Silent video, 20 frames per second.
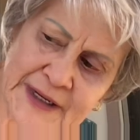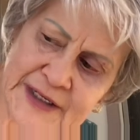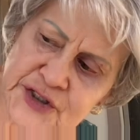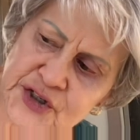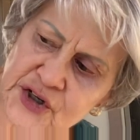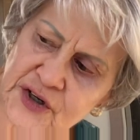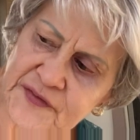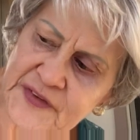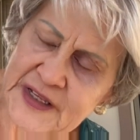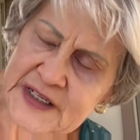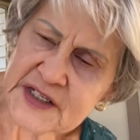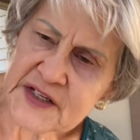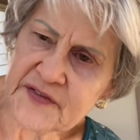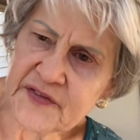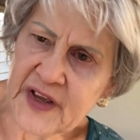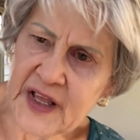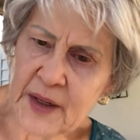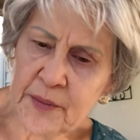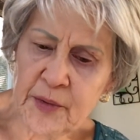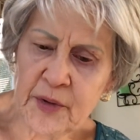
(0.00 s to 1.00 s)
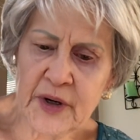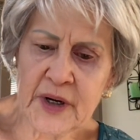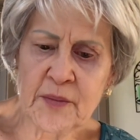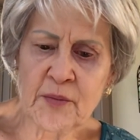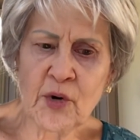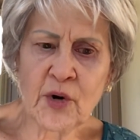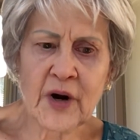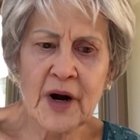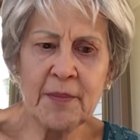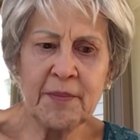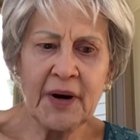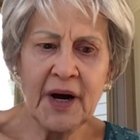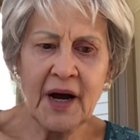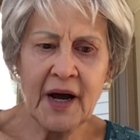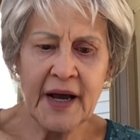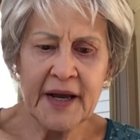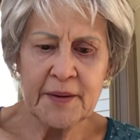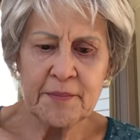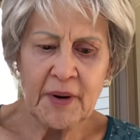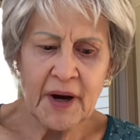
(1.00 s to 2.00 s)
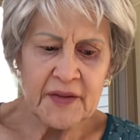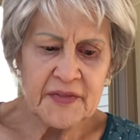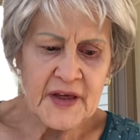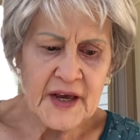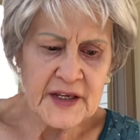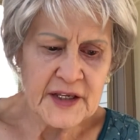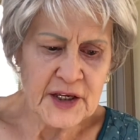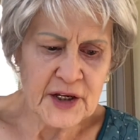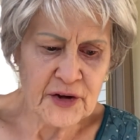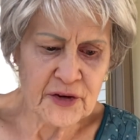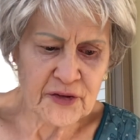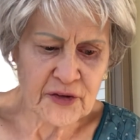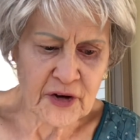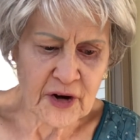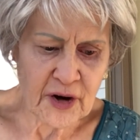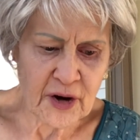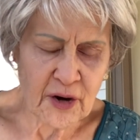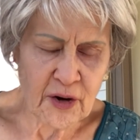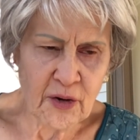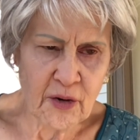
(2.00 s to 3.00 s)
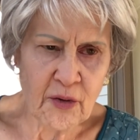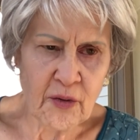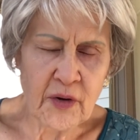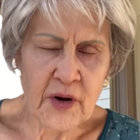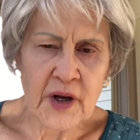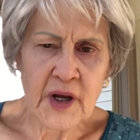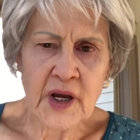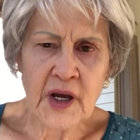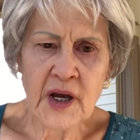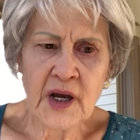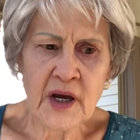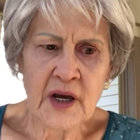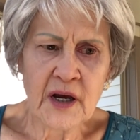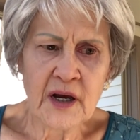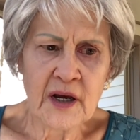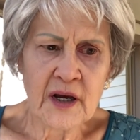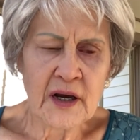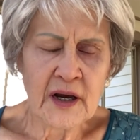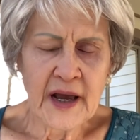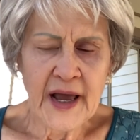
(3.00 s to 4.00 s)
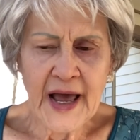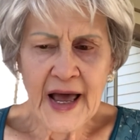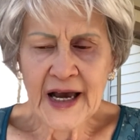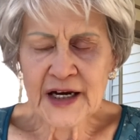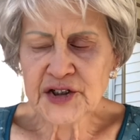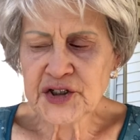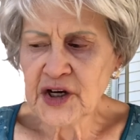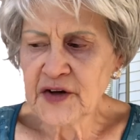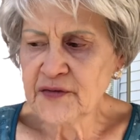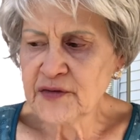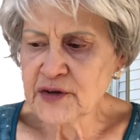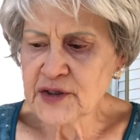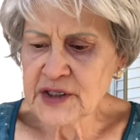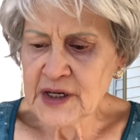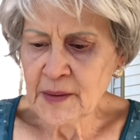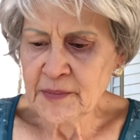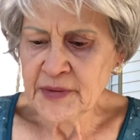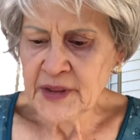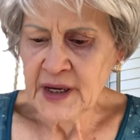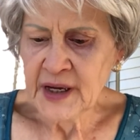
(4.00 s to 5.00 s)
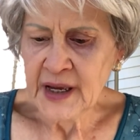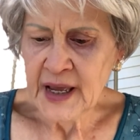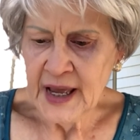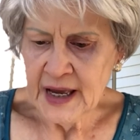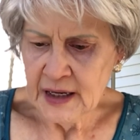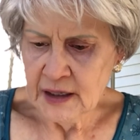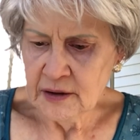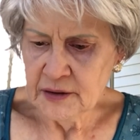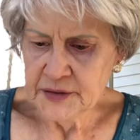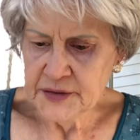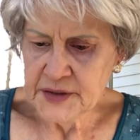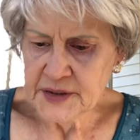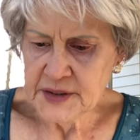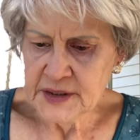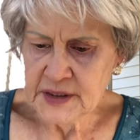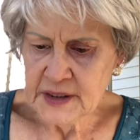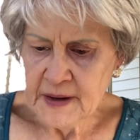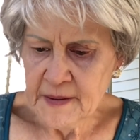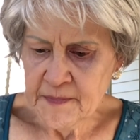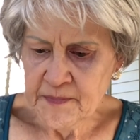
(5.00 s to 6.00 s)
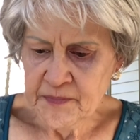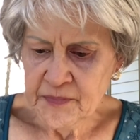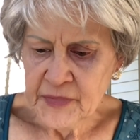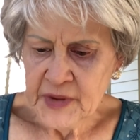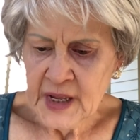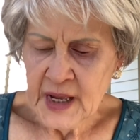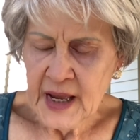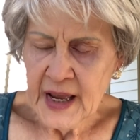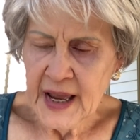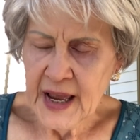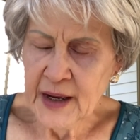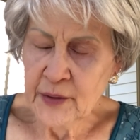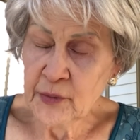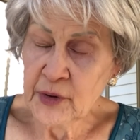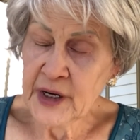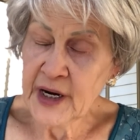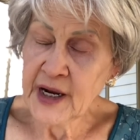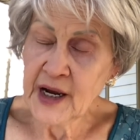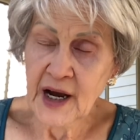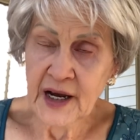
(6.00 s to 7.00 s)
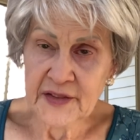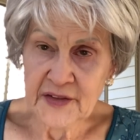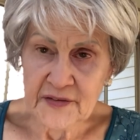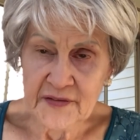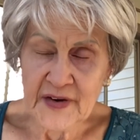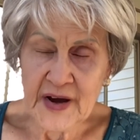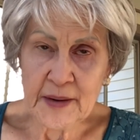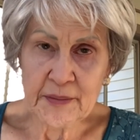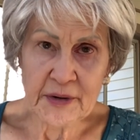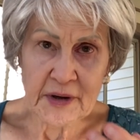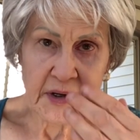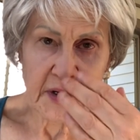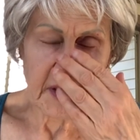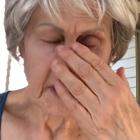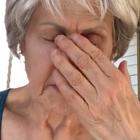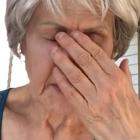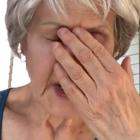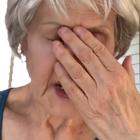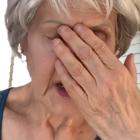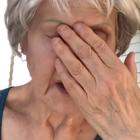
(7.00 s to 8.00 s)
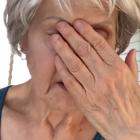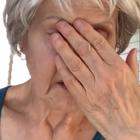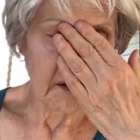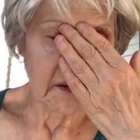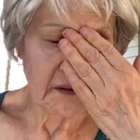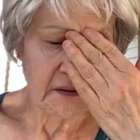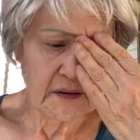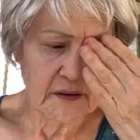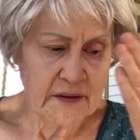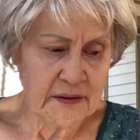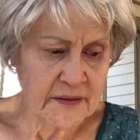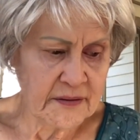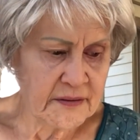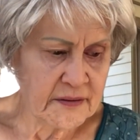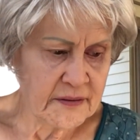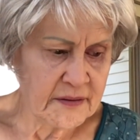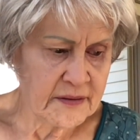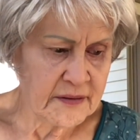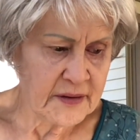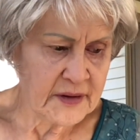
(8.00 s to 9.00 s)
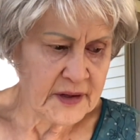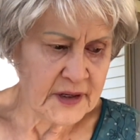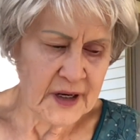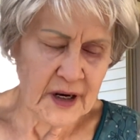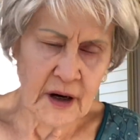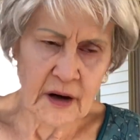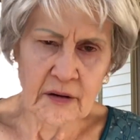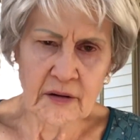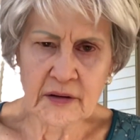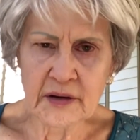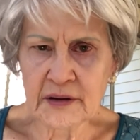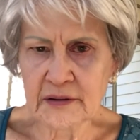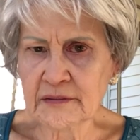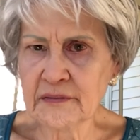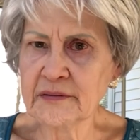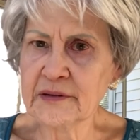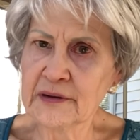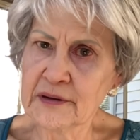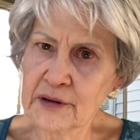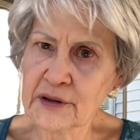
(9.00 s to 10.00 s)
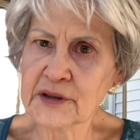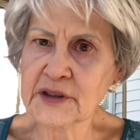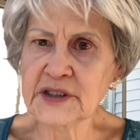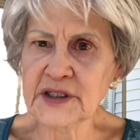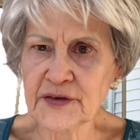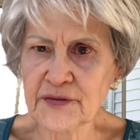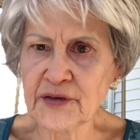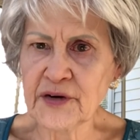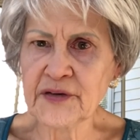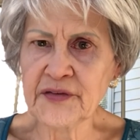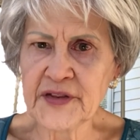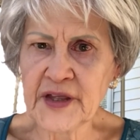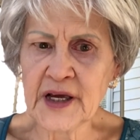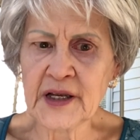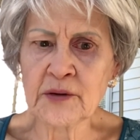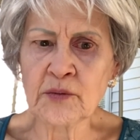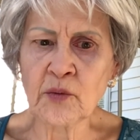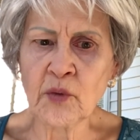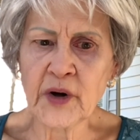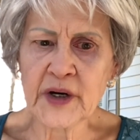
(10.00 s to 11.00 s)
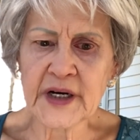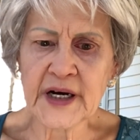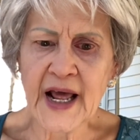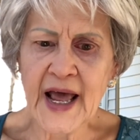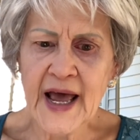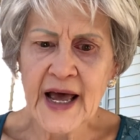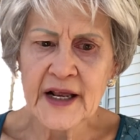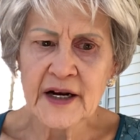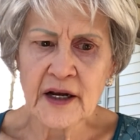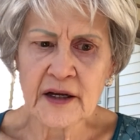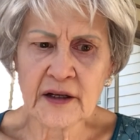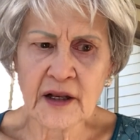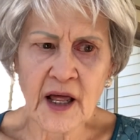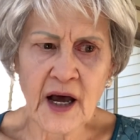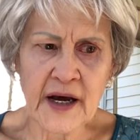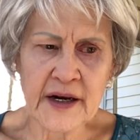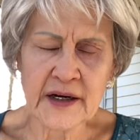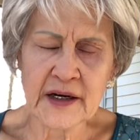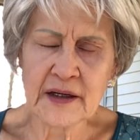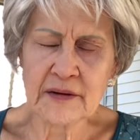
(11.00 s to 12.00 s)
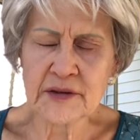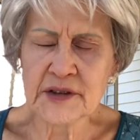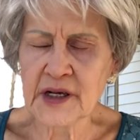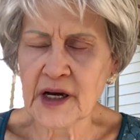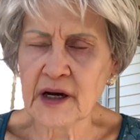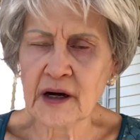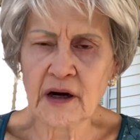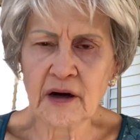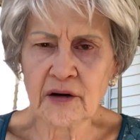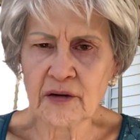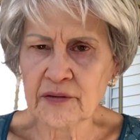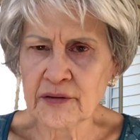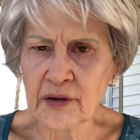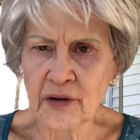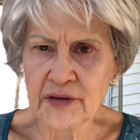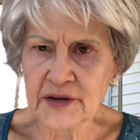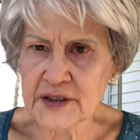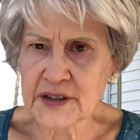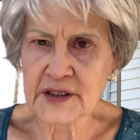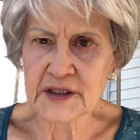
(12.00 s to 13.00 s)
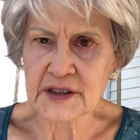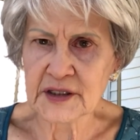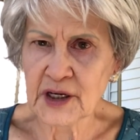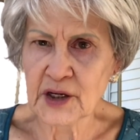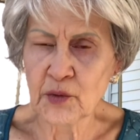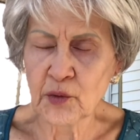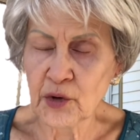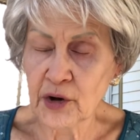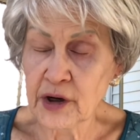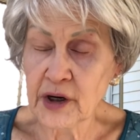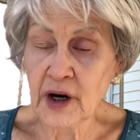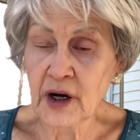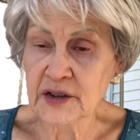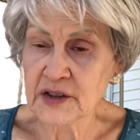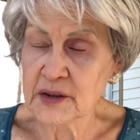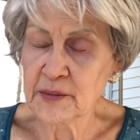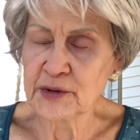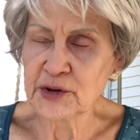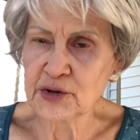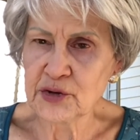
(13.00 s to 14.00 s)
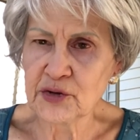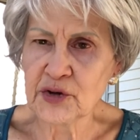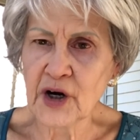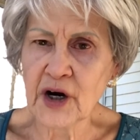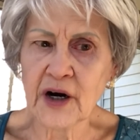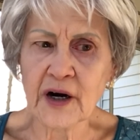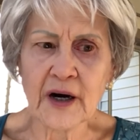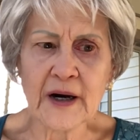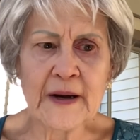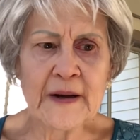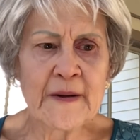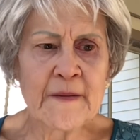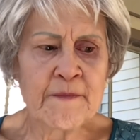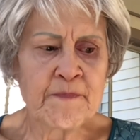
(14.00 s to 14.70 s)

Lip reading: not sure if that's available anymore. I had bought that years ago, actually for something else. And when I got the fabric in the mail, you know, it looked different than what it had online. And I was like, oh no, this isn't going to work at all. It's going to be too dark.